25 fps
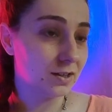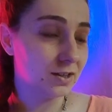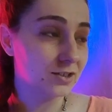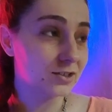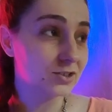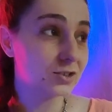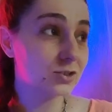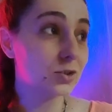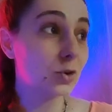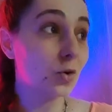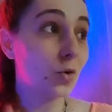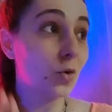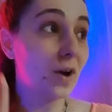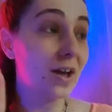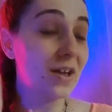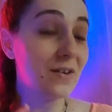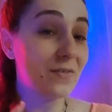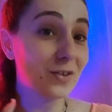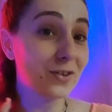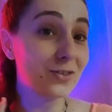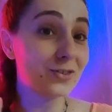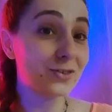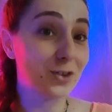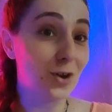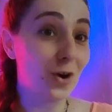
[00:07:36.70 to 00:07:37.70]
So
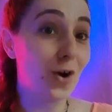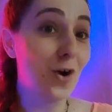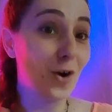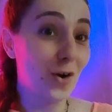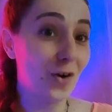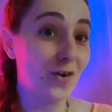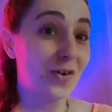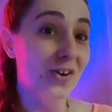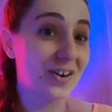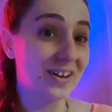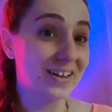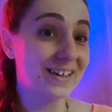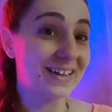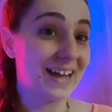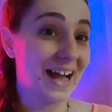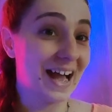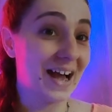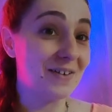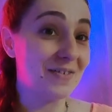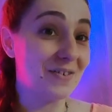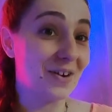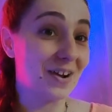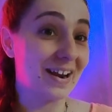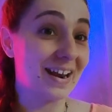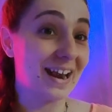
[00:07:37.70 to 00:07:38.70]
even though
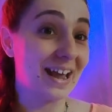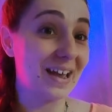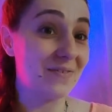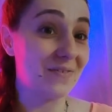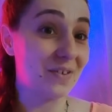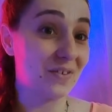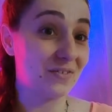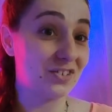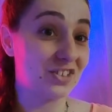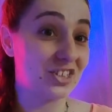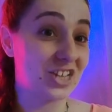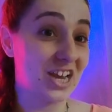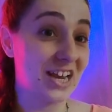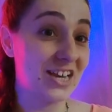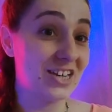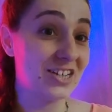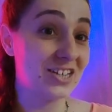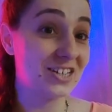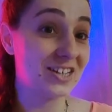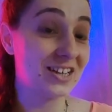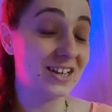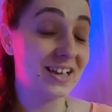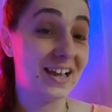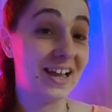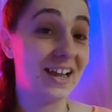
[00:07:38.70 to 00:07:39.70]
our life have
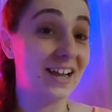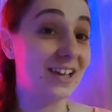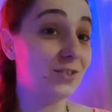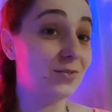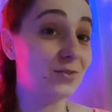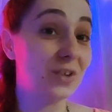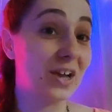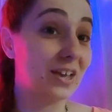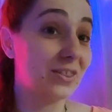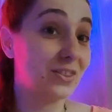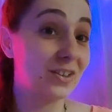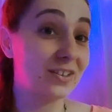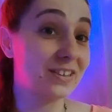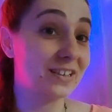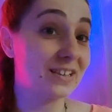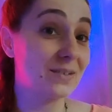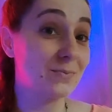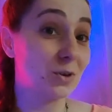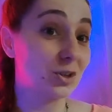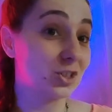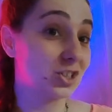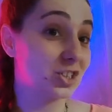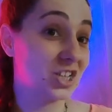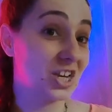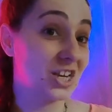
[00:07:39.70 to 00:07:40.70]
changed and we are not
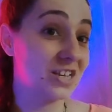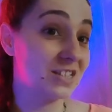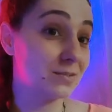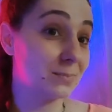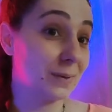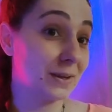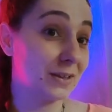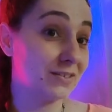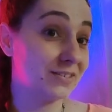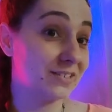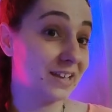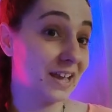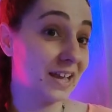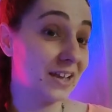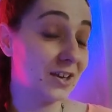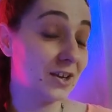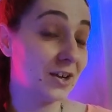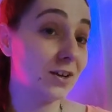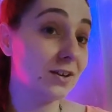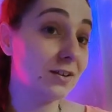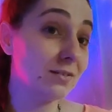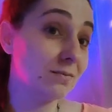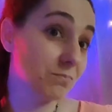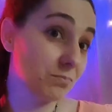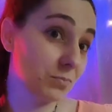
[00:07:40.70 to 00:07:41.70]
anymore chased by a
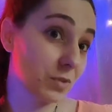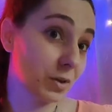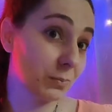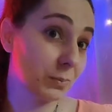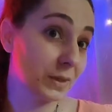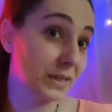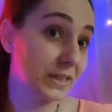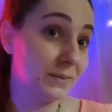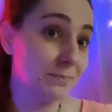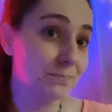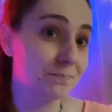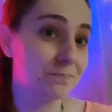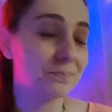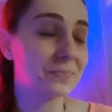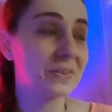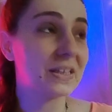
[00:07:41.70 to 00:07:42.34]
tiger normally,